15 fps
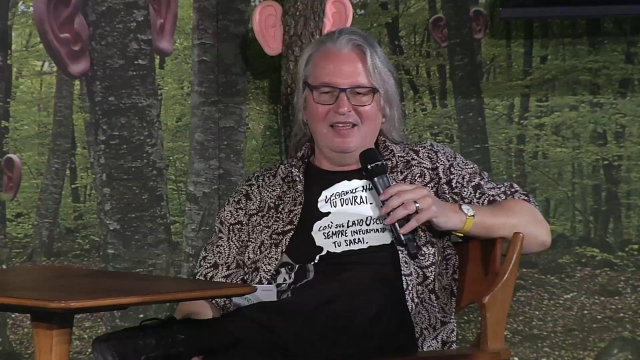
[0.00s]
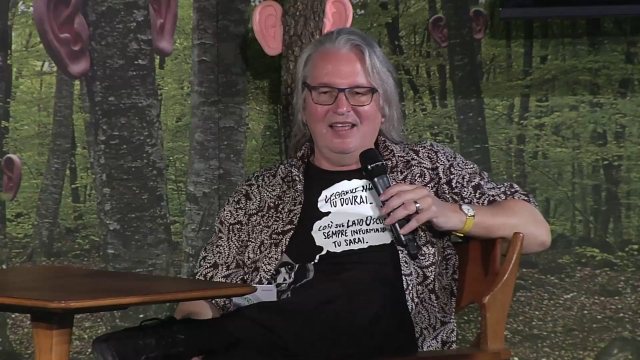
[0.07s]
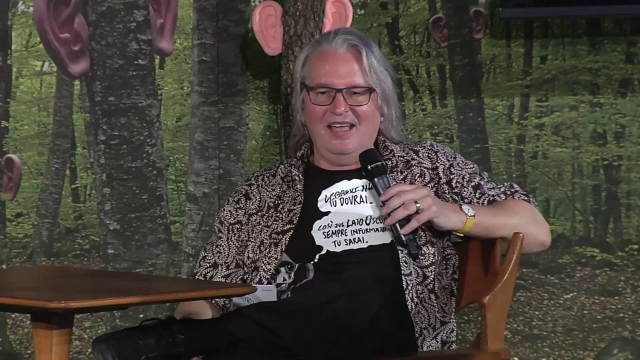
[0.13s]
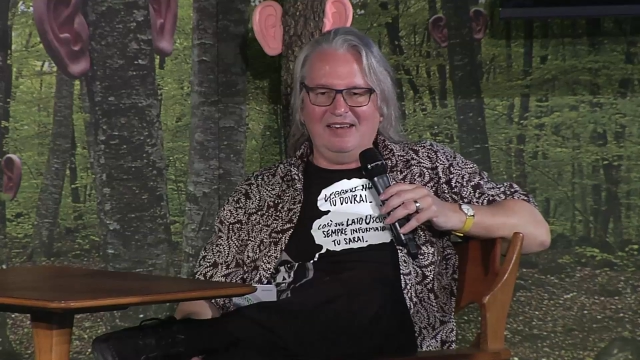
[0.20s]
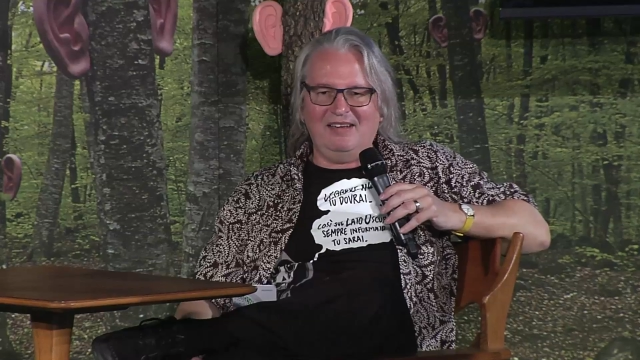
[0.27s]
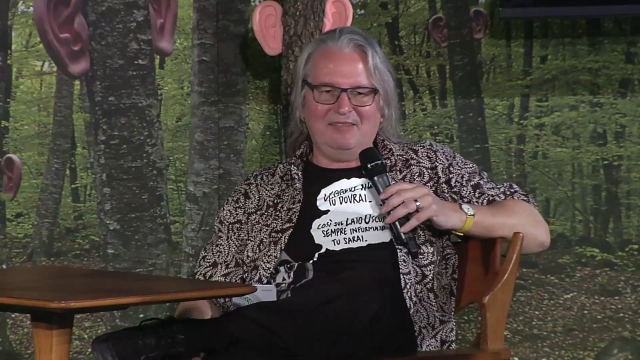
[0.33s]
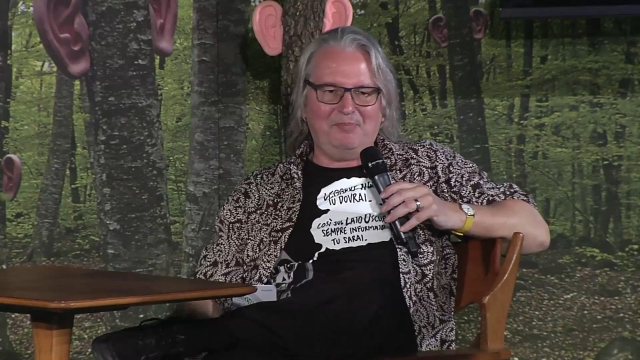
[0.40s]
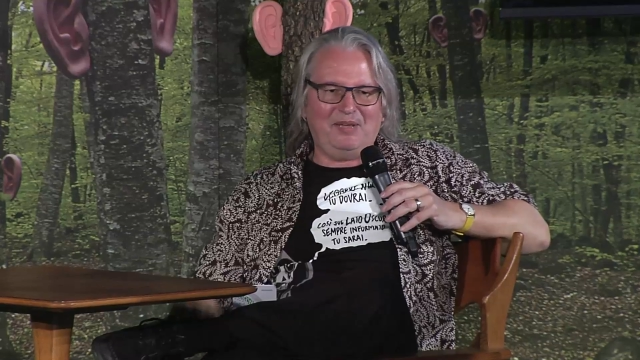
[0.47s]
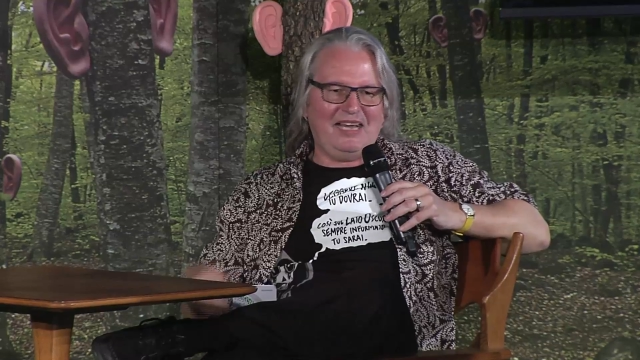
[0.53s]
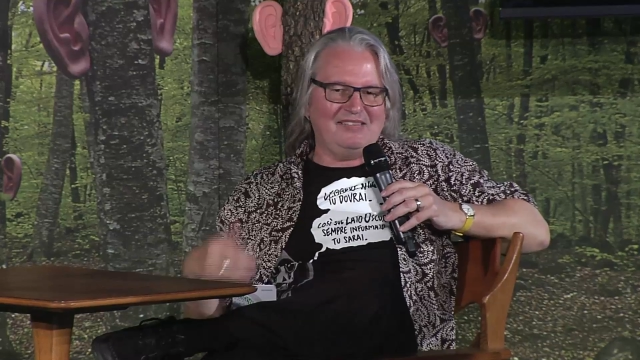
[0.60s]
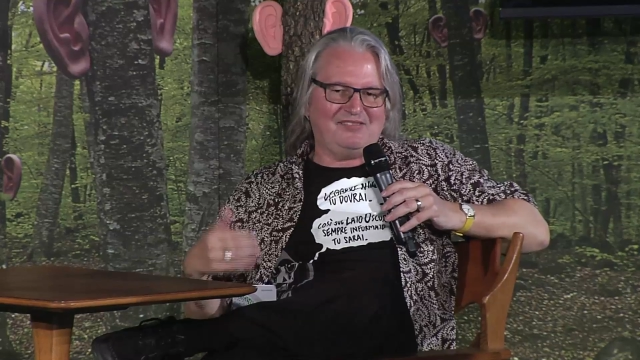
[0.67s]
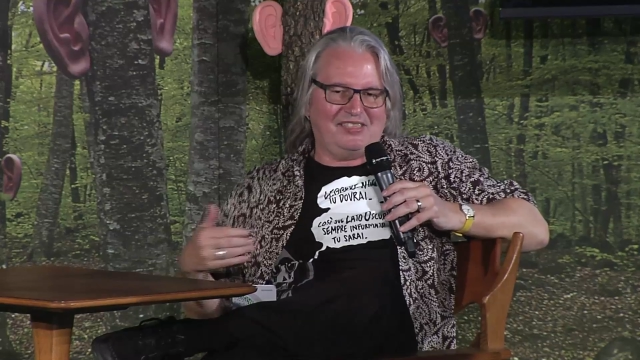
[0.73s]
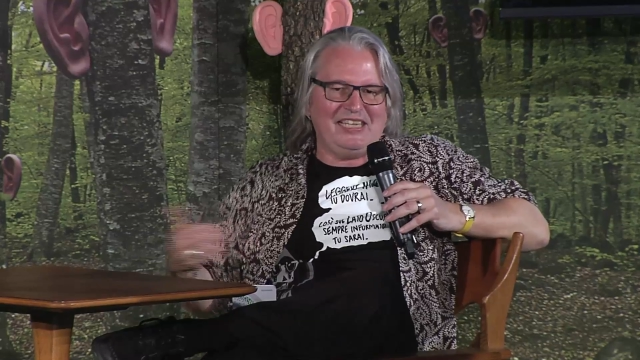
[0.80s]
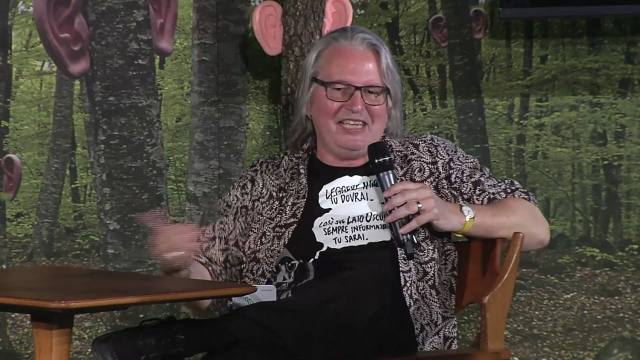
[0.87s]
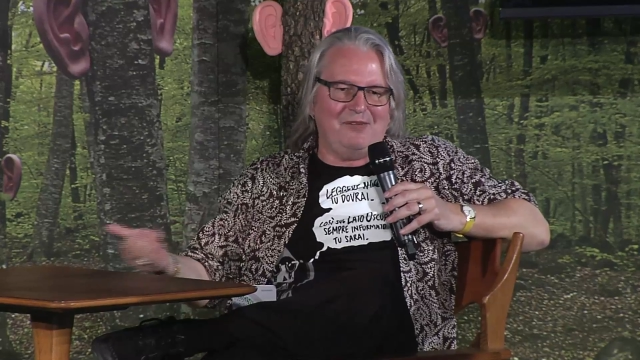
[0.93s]
But I've
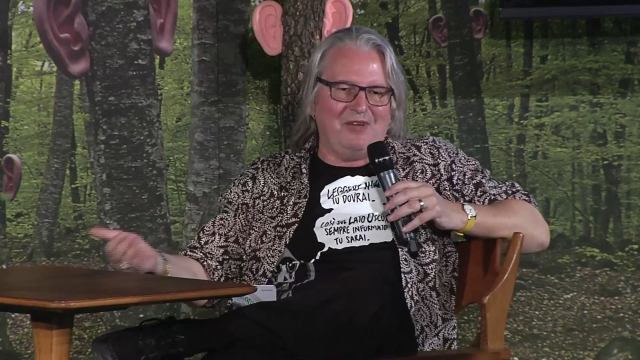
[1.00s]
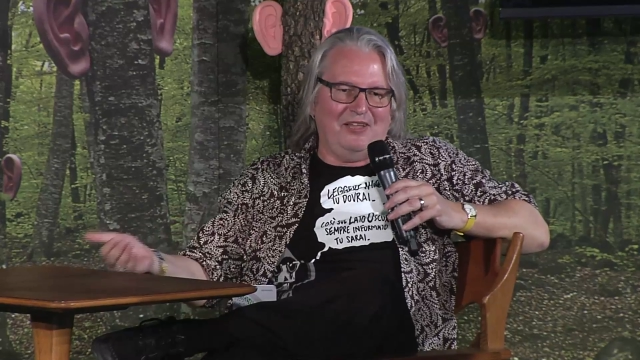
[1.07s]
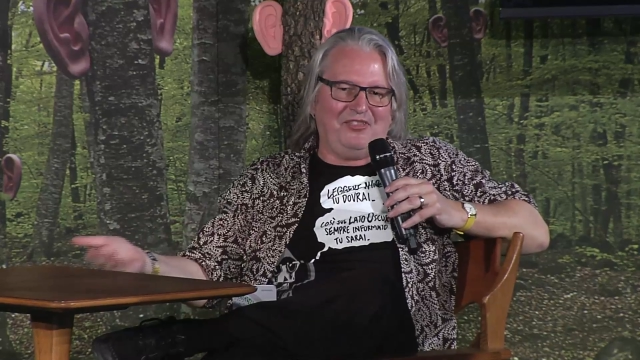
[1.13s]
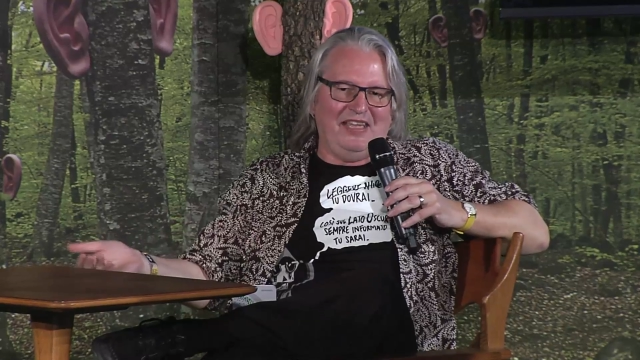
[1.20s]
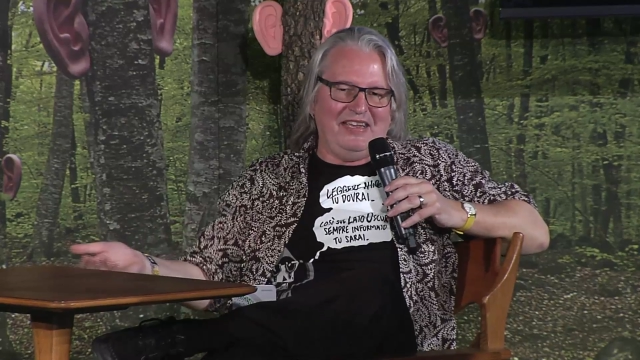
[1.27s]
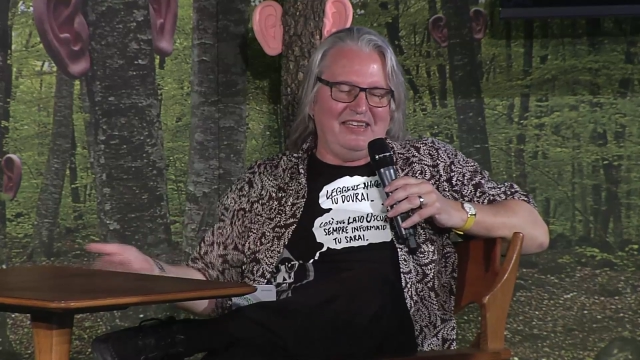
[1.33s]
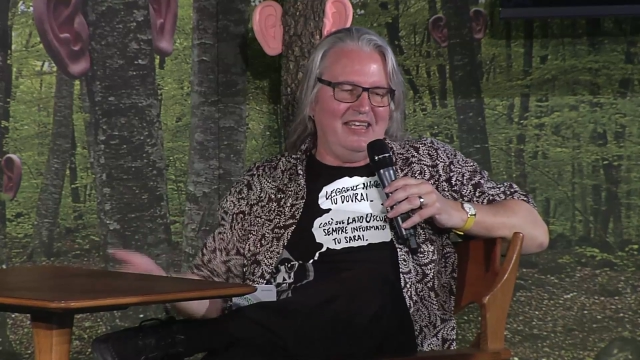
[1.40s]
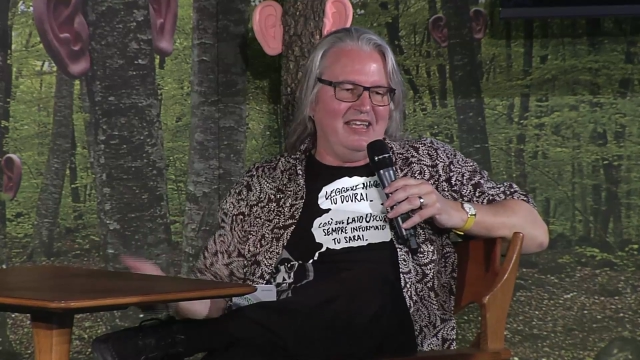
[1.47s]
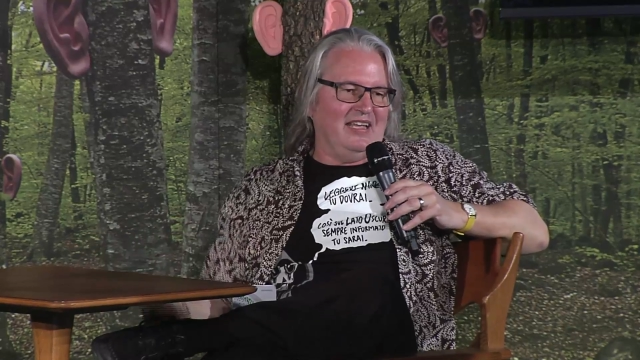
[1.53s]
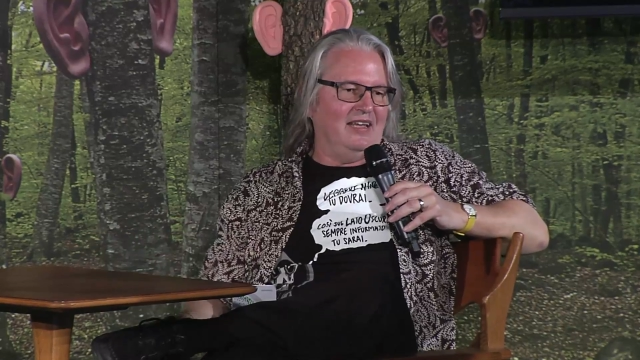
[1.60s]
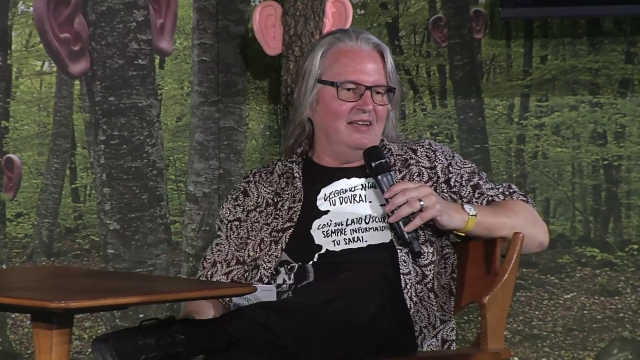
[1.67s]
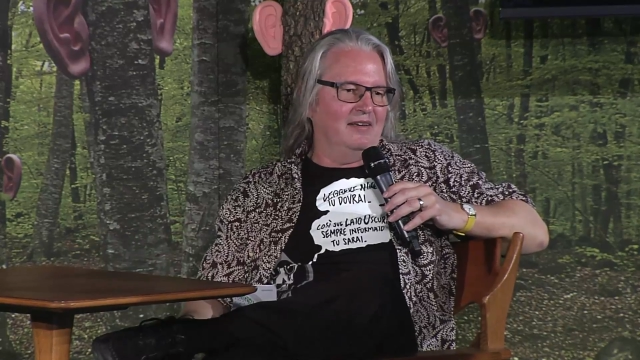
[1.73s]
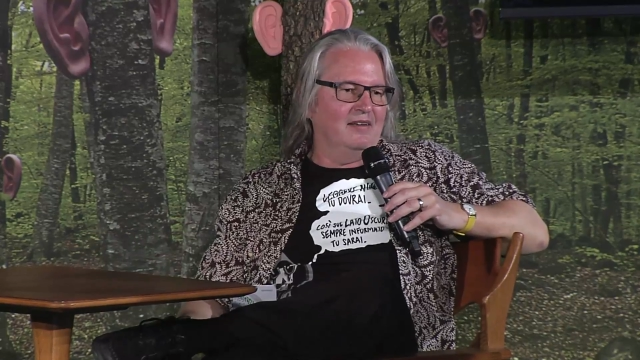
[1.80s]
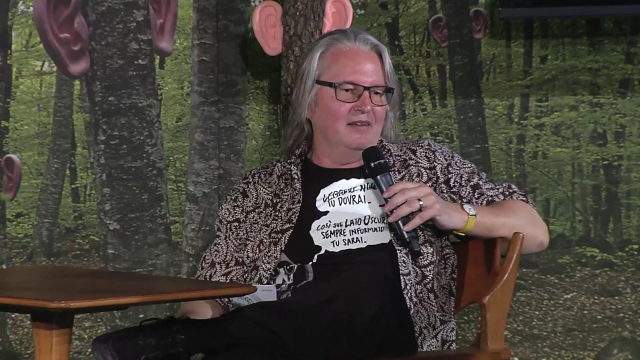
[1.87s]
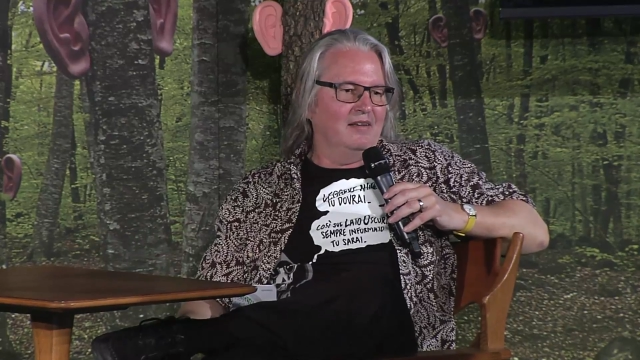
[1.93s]
seen what they did.